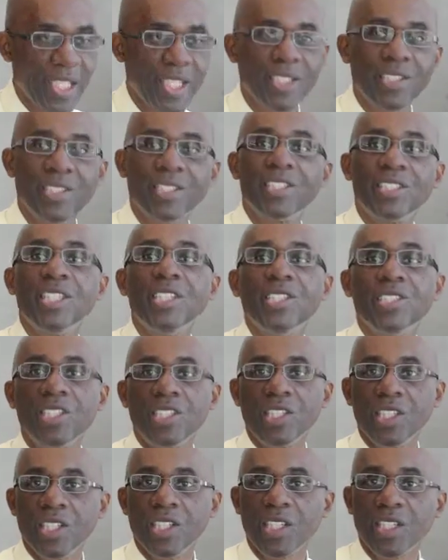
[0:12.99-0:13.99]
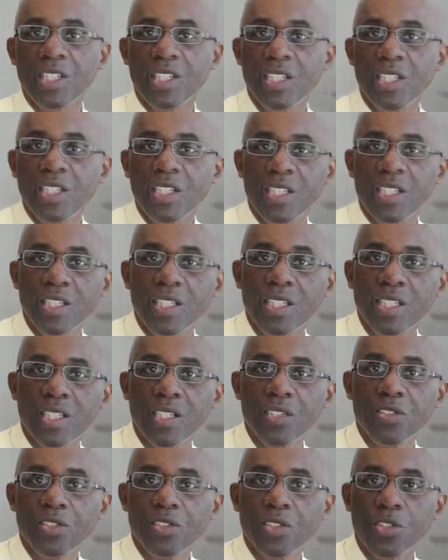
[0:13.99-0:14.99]
into teaching
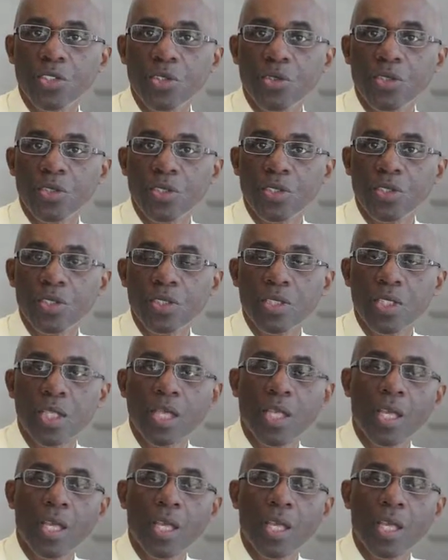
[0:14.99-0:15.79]
institutions.